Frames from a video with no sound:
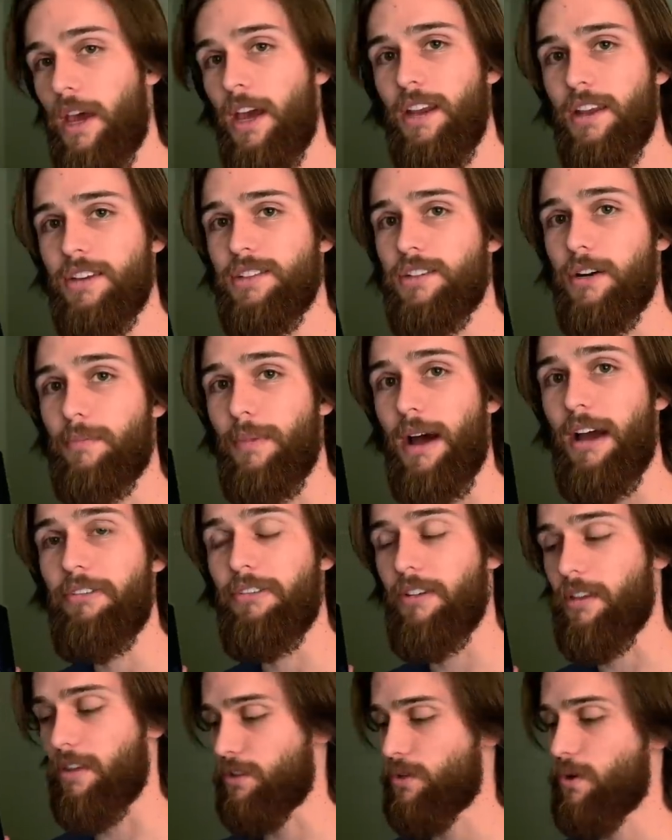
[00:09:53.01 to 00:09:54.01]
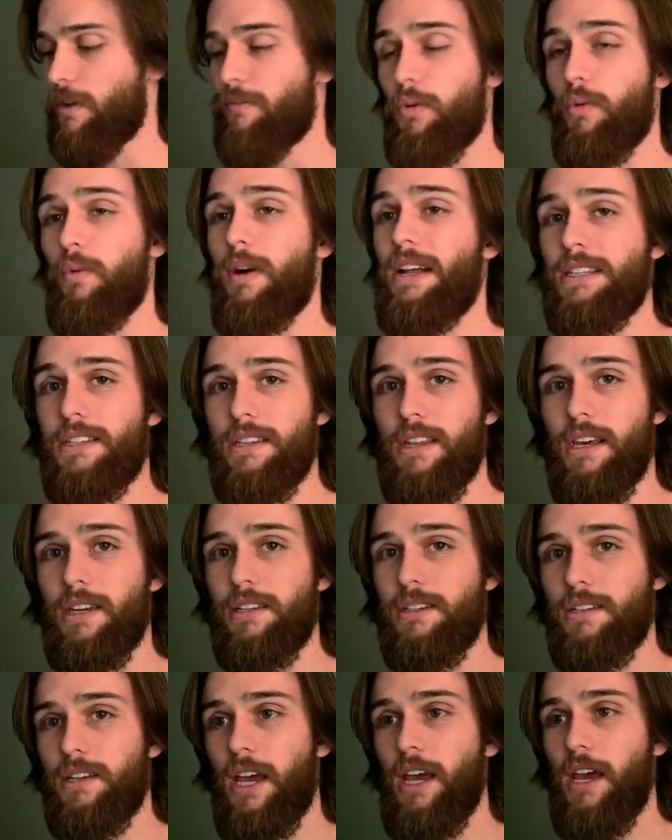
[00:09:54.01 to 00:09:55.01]
It doesn't hurt my feelings. Whoever wins
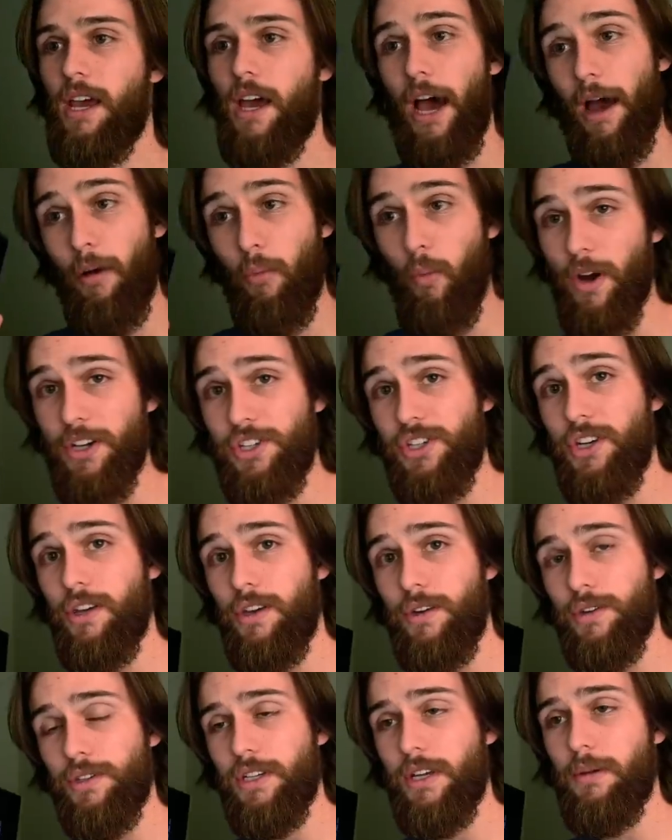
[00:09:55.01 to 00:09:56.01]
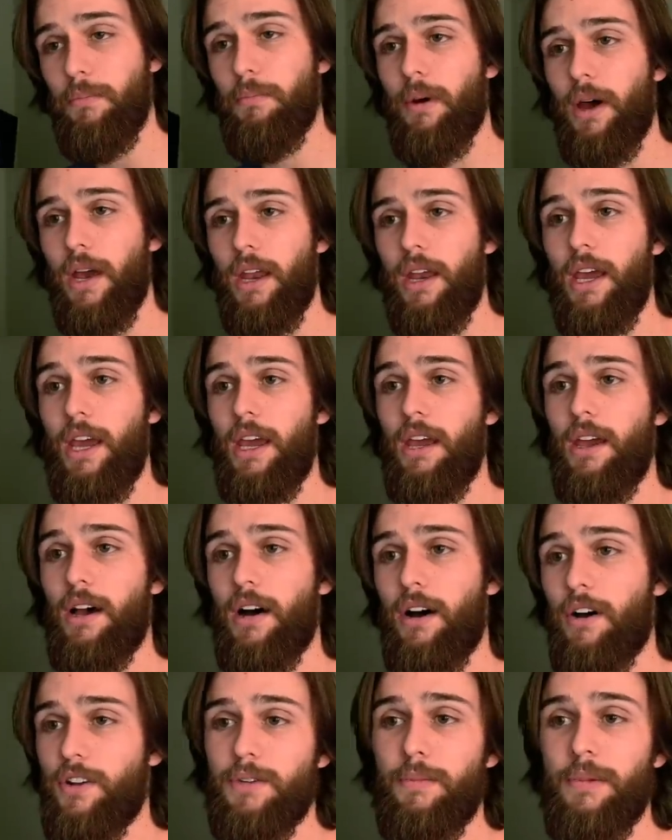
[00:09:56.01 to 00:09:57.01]
this, I want you to use it, but
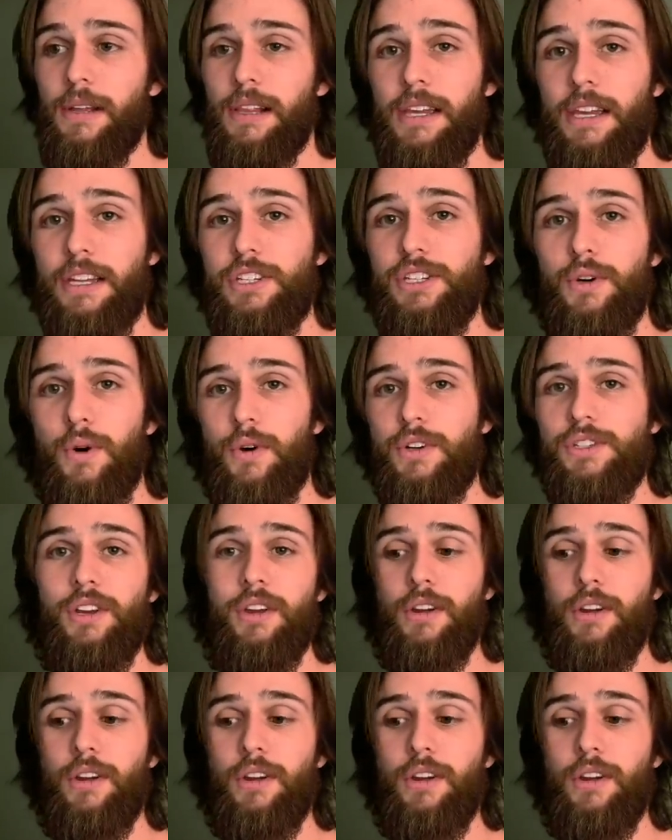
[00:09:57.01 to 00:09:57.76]
ultimately it's yours.